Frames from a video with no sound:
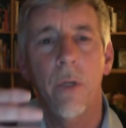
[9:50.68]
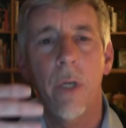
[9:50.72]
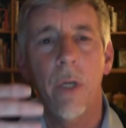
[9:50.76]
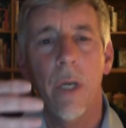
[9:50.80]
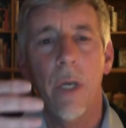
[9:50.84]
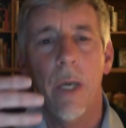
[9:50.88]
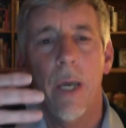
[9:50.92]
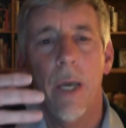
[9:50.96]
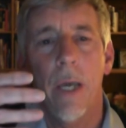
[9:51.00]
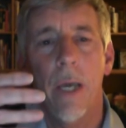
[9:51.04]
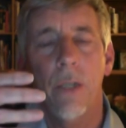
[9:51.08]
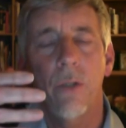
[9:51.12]

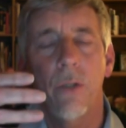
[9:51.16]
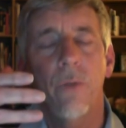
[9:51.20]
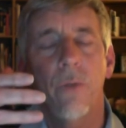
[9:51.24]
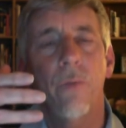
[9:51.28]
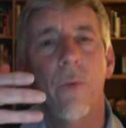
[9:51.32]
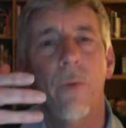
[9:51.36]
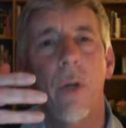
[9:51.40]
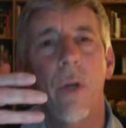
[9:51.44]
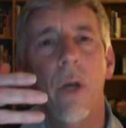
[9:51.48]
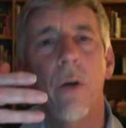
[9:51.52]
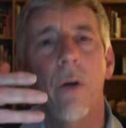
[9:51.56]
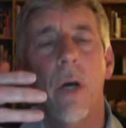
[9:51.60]
As you
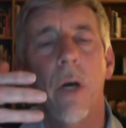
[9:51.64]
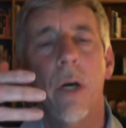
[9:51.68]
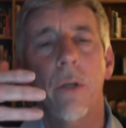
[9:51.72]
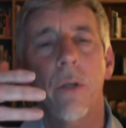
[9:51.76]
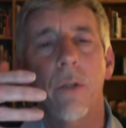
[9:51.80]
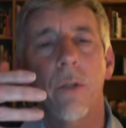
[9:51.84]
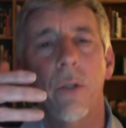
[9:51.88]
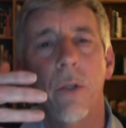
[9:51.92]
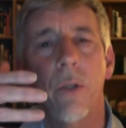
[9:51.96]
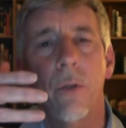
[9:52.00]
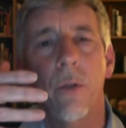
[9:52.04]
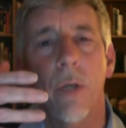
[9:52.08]
flow
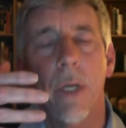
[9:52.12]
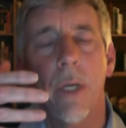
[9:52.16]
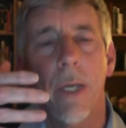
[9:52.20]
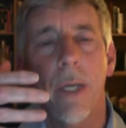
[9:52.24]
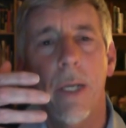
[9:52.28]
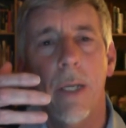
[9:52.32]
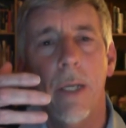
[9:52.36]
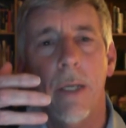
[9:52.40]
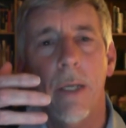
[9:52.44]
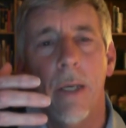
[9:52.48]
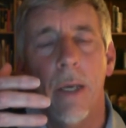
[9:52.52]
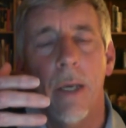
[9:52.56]
out, you
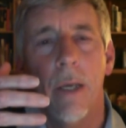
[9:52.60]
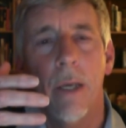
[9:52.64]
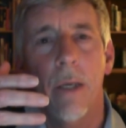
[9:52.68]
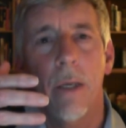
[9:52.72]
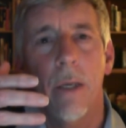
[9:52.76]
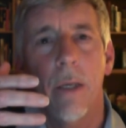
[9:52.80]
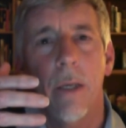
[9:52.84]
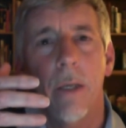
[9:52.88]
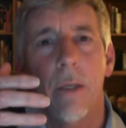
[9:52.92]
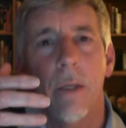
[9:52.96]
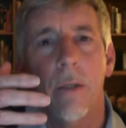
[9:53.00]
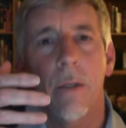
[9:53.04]
really
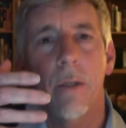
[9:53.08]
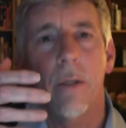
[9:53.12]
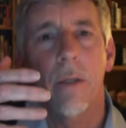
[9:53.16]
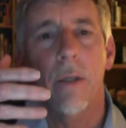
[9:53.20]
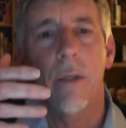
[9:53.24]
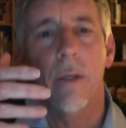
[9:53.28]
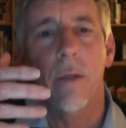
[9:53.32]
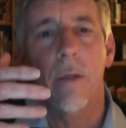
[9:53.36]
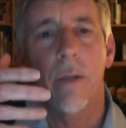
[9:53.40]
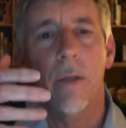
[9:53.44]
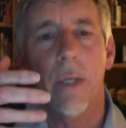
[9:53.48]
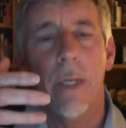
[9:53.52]

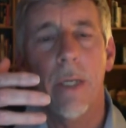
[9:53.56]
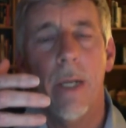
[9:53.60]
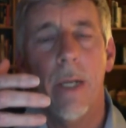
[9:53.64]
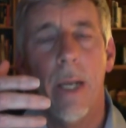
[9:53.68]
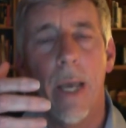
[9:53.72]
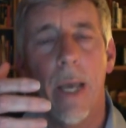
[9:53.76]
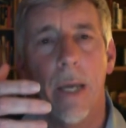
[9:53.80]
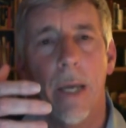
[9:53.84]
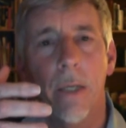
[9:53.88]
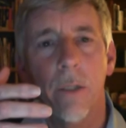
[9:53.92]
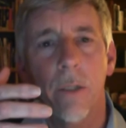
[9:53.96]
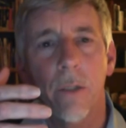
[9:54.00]

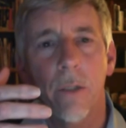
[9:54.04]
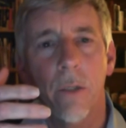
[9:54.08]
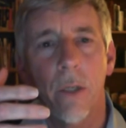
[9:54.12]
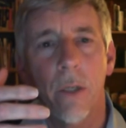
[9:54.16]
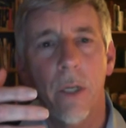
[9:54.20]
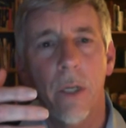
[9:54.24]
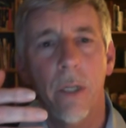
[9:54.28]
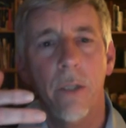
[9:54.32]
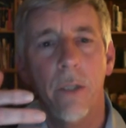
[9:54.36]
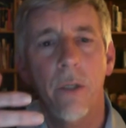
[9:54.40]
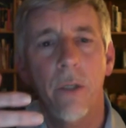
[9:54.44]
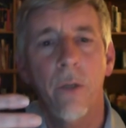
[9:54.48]
relax,
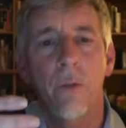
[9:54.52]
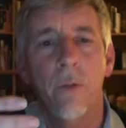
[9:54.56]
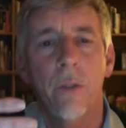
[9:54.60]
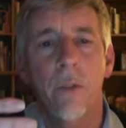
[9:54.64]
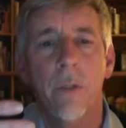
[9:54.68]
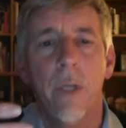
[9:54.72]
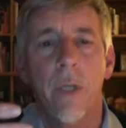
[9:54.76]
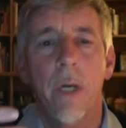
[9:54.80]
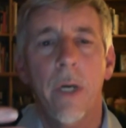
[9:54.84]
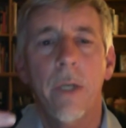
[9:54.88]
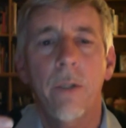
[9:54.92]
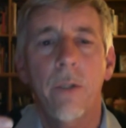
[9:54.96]
and you
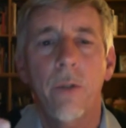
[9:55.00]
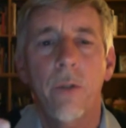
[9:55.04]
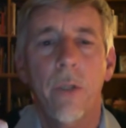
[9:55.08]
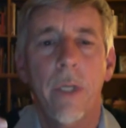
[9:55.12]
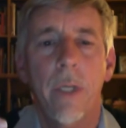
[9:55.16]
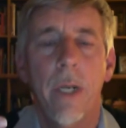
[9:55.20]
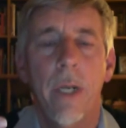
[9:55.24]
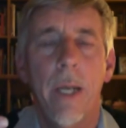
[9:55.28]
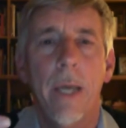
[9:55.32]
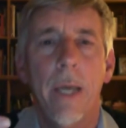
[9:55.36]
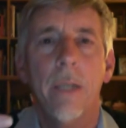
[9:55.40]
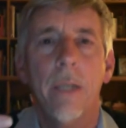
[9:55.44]
try to
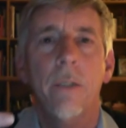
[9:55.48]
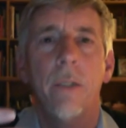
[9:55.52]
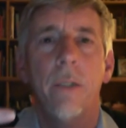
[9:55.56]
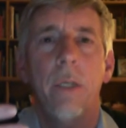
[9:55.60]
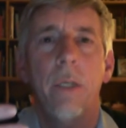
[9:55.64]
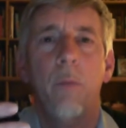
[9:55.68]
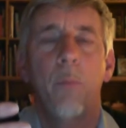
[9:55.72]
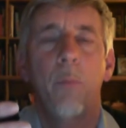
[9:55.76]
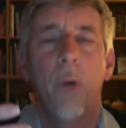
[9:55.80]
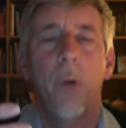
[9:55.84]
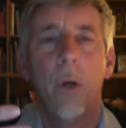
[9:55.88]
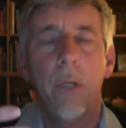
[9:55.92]
relax
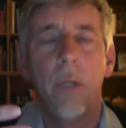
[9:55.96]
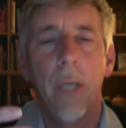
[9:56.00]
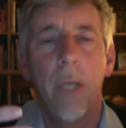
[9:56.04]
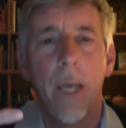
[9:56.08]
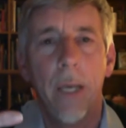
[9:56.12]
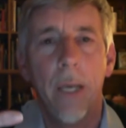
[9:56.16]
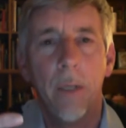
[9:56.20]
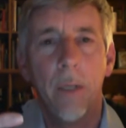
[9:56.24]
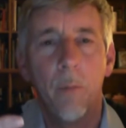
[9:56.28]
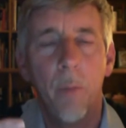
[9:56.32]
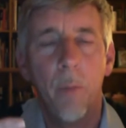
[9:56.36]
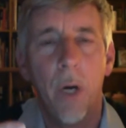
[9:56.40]
in body
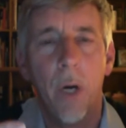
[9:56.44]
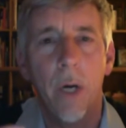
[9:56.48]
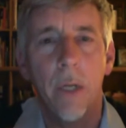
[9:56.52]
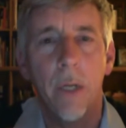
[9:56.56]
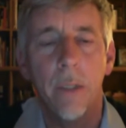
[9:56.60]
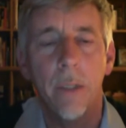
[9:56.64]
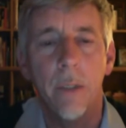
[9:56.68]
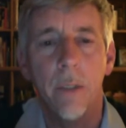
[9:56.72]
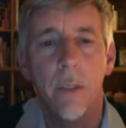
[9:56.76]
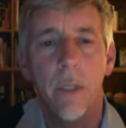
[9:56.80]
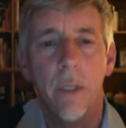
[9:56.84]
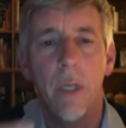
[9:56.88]
and
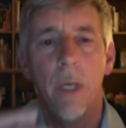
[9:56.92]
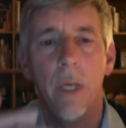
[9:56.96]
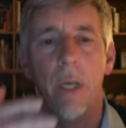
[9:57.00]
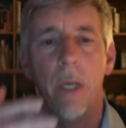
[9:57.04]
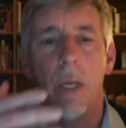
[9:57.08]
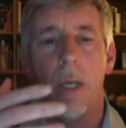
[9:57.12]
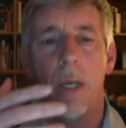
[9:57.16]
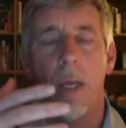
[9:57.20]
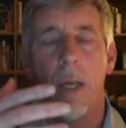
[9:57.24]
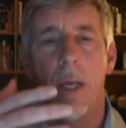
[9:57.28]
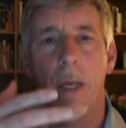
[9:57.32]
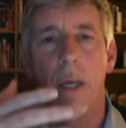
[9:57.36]
mind.
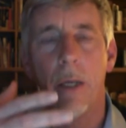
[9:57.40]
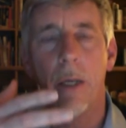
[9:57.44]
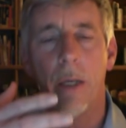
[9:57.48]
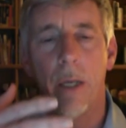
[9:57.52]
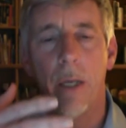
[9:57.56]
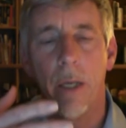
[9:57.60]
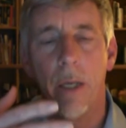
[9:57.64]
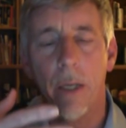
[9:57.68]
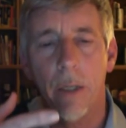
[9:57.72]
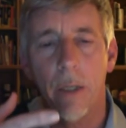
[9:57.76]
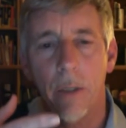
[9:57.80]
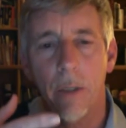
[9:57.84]

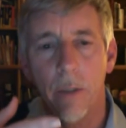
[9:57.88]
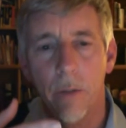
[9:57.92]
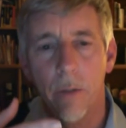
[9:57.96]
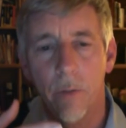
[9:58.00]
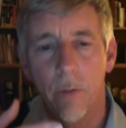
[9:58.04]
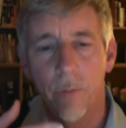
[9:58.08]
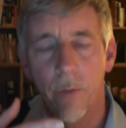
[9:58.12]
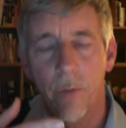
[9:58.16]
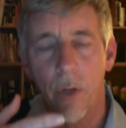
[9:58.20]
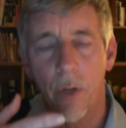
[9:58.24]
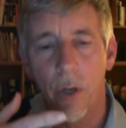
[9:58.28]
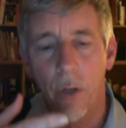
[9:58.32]

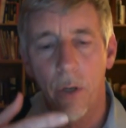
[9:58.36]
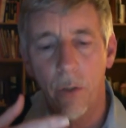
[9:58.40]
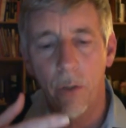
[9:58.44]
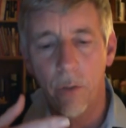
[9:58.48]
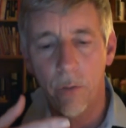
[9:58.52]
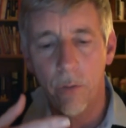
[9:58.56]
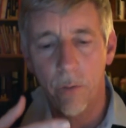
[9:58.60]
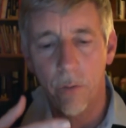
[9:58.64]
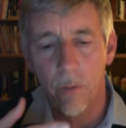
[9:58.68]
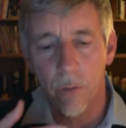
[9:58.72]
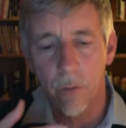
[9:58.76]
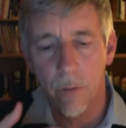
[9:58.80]
Flow,
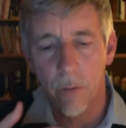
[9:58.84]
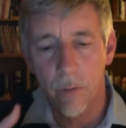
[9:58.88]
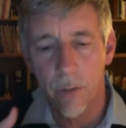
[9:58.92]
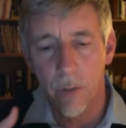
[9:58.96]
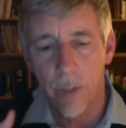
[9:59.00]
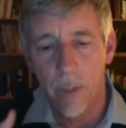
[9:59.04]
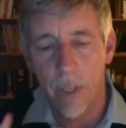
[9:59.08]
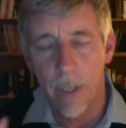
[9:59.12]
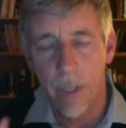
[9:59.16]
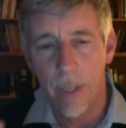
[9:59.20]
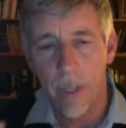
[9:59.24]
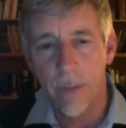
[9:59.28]

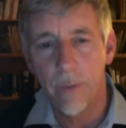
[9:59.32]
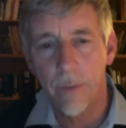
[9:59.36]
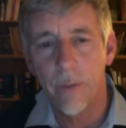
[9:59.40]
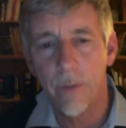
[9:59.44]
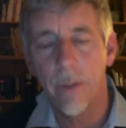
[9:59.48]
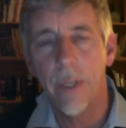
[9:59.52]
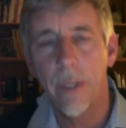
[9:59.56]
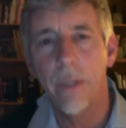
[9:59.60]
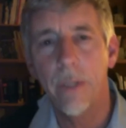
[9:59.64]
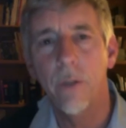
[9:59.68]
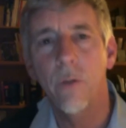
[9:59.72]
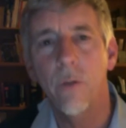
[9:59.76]
and
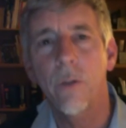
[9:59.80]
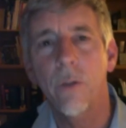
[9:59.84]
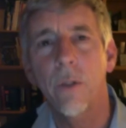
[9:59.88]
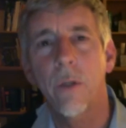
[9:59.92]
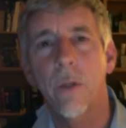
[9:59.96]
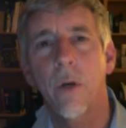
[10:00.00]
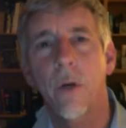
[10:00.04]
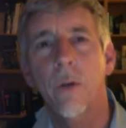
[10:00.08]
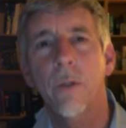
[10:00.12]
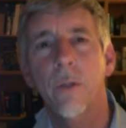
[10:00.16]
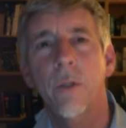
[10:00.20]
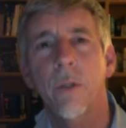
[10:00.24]
then you
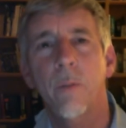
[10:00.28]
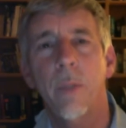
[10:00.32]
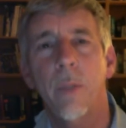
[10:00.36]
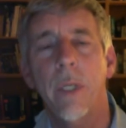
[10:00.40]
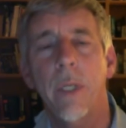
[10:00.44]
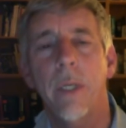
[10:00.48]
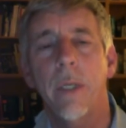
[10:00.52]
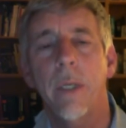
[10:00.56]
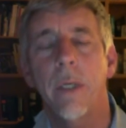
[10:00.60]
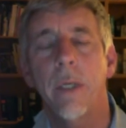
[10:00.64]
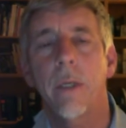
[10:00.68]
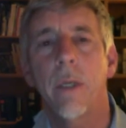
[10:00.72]
start
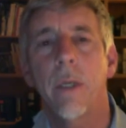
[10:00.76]
speaking.